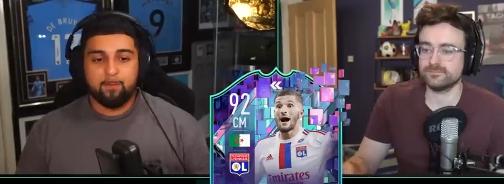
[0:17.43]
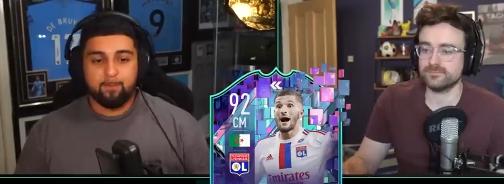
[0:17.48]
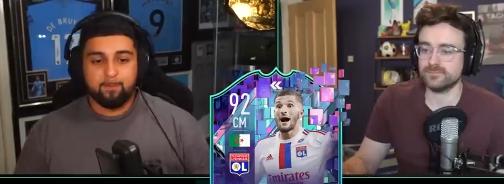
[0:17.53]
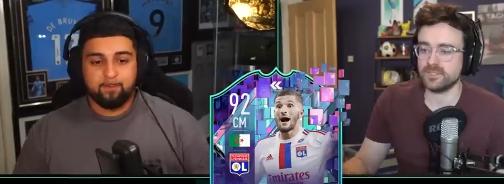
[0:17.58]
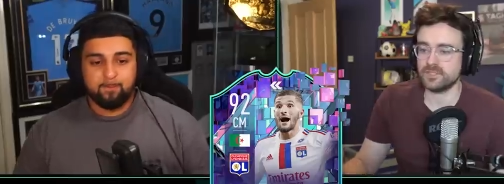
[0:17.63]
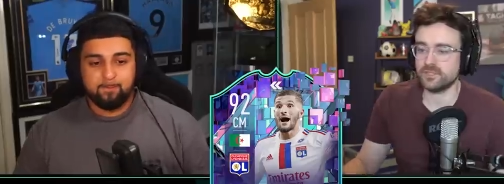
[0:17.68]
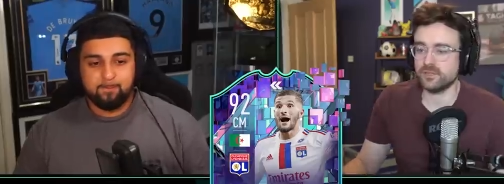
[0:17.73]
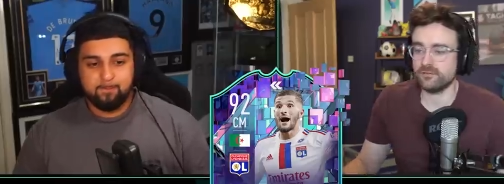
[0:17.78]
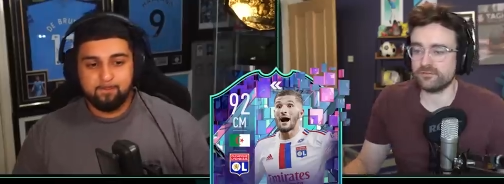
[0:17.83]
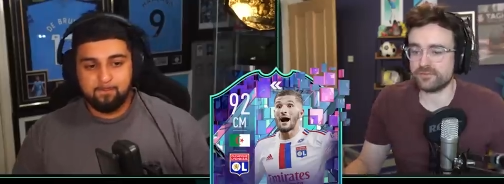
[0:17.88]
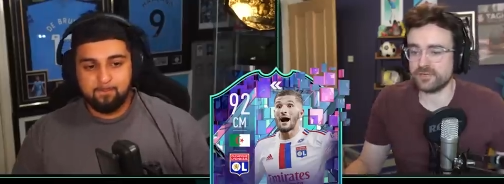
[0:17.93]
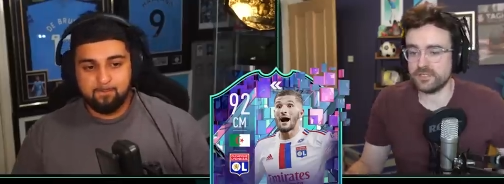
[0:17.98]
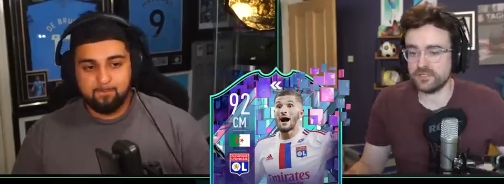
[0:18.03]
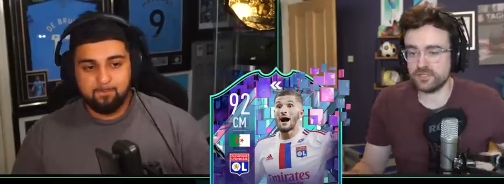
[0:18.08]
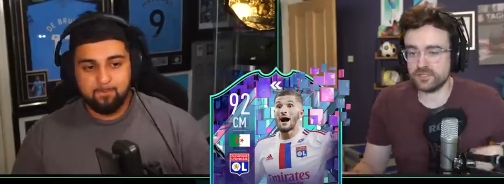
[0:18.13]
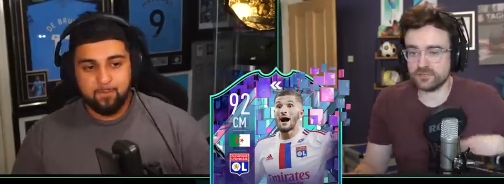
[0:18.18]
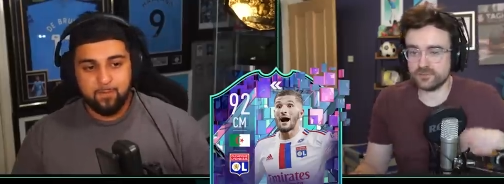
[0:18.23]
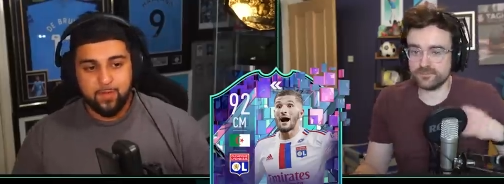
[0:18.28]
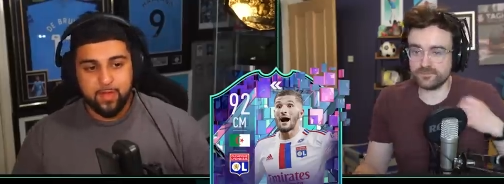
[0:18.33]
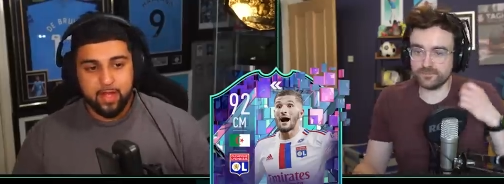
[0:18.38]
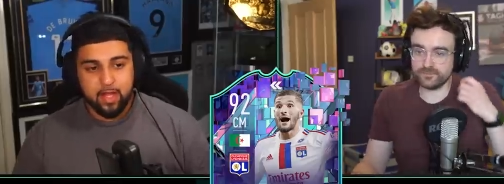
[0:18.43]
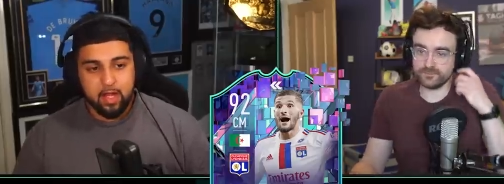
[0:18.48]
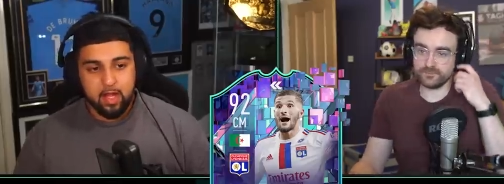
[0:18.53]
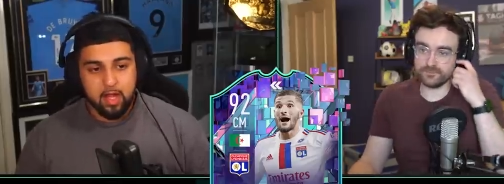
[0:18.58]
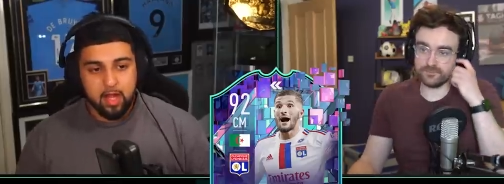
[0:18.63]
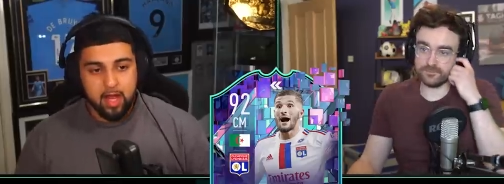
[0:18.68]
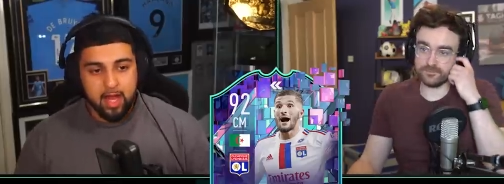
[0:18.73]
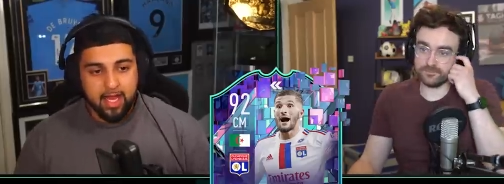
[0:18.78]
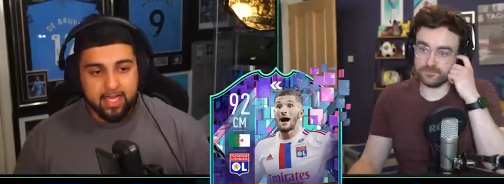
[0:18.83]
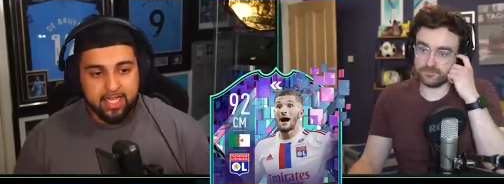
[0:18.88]
Speaker 1: He's not French?
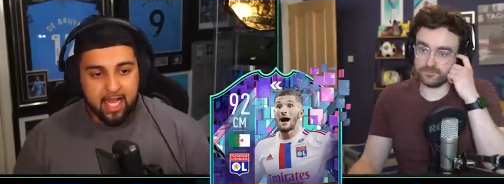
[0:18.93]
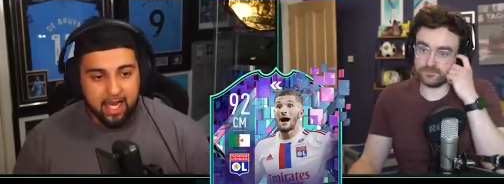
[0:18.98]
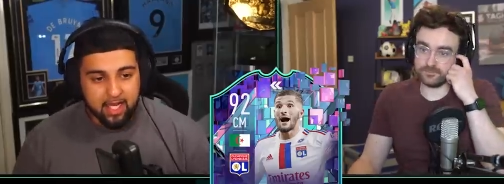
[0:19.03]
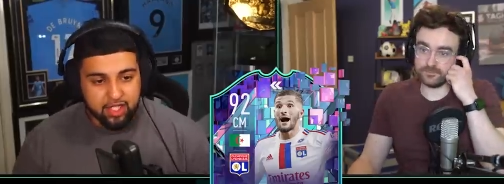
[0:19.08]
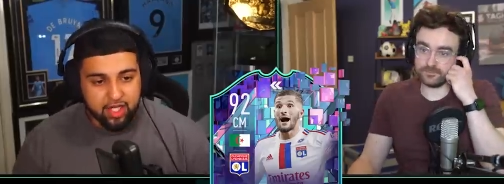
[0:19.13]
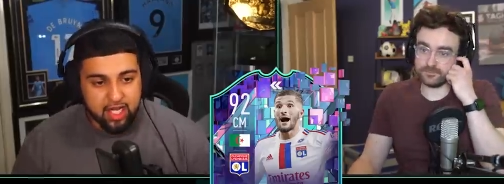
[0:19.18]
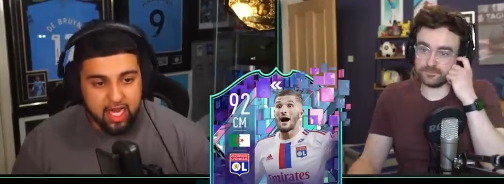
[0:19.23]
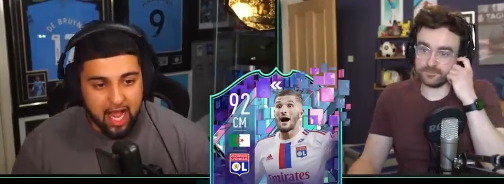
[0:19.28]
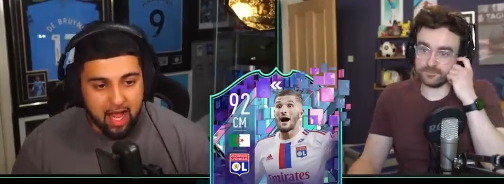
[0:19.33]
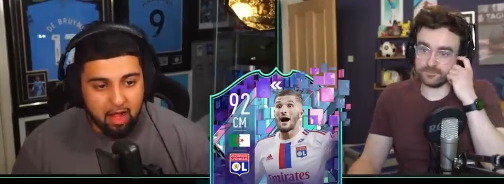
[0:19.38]
He's actually